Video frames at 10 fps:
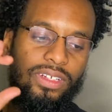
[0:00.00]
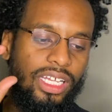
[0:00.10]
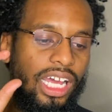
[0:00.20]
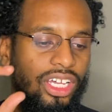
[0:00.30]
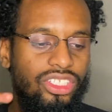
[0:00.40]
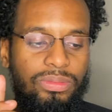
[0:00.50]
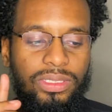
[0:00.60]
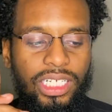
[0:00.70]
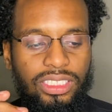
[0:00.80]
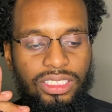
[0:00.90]
how do you
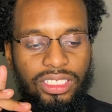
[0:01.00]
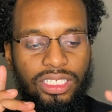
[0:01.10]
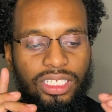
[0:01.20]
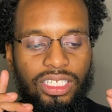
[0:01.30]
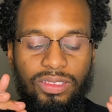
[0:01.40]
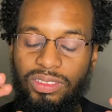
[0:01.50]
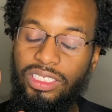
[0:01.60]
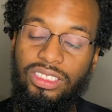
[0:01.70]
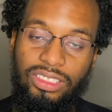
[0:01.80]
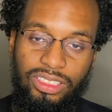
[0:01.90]
pronounce it?
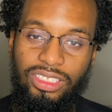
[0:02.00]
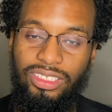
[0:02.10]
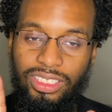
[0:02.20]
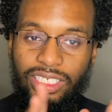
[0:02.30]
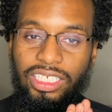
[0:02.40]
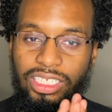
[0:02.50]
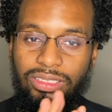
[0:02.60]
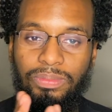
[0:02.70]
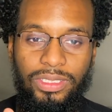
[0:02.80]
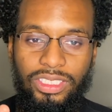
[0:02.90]
Because he is
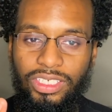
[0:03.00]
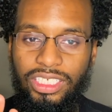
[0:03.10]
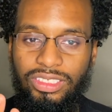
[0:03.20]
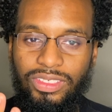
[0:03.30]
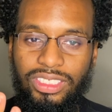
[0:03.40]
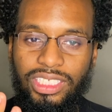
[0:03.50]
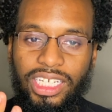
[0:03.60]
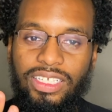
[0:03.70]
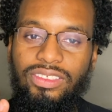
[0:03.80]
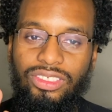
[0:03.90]
pretty crazy with his
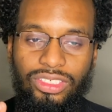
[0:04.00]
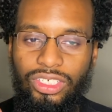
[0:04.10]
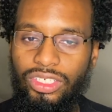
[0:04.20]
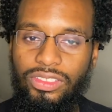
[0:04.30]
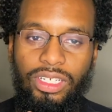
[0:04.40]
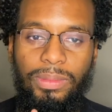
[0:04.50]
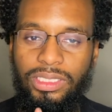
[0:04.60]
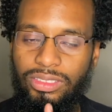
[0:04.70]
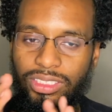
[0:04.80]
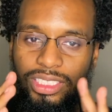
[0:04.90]
names. You'll know who I'm talking about
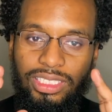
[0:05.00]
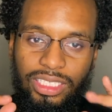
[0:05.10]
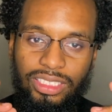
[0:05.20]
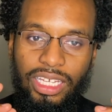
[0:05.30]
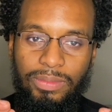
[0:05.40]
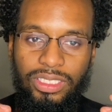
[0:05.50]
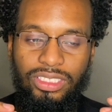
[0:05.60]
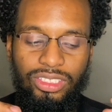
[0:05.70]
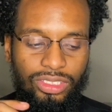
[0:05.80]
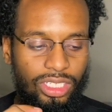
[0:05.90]
as soon as I say the name of the
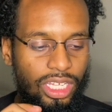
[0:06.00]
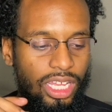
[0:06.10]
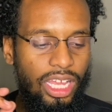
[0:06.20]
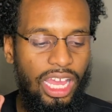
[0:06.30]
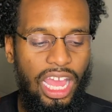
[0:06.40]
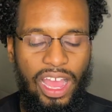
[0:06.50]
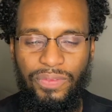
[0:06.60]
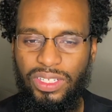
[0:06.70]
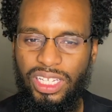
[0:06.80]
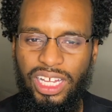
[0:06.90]
shoe.
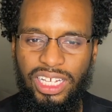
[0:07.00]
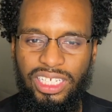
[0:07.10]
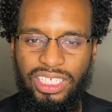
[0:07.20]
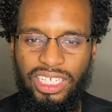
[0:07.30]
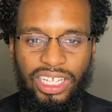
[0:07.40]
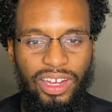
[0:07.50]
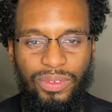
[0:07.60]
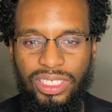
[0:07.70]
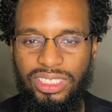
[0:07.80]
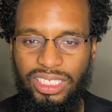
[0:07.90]
Avila, I
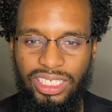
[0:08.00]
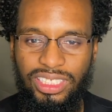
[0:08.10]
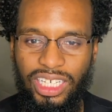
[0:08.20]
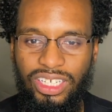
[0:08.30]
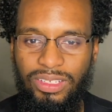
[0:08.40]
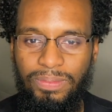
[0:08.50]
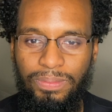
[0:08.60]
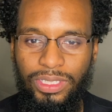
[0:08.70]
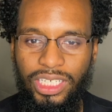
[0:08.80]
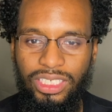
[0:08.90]
want to say is how you
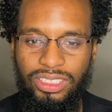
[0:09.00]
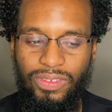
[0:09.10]
pronounce the